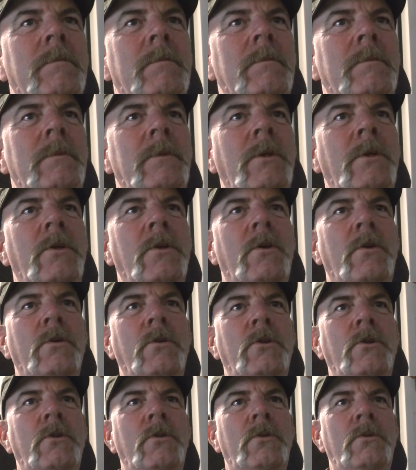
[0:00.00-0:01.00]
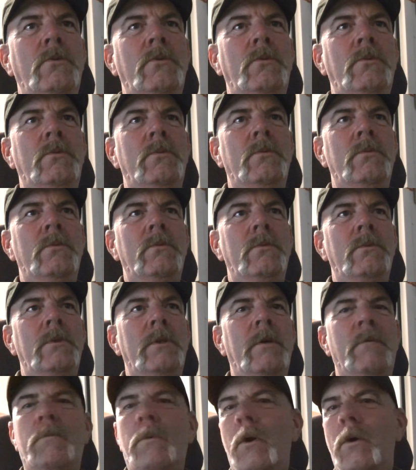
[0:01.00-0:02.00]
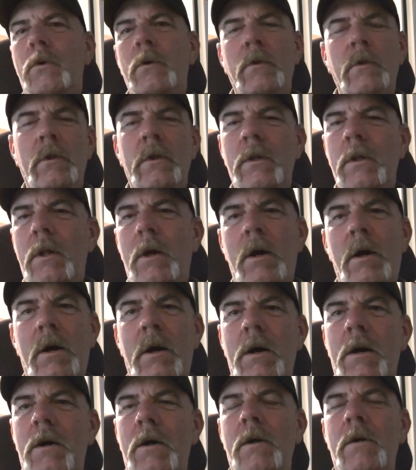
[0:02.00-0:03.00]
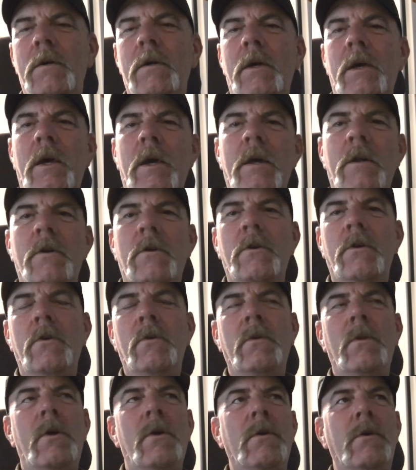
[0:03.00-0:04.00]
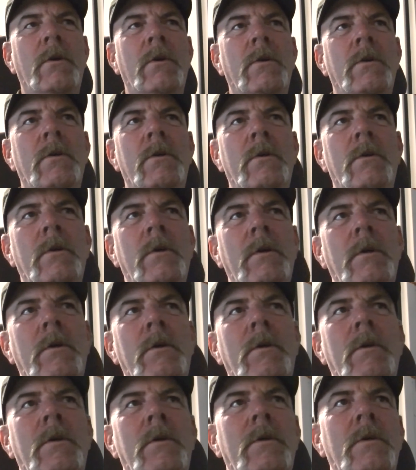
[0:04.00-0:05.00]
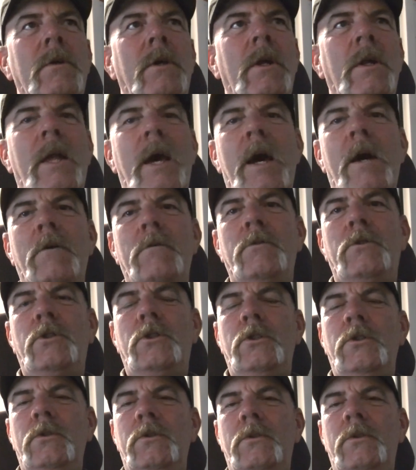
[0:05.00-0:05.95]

you have broken the law and are no longer allowed to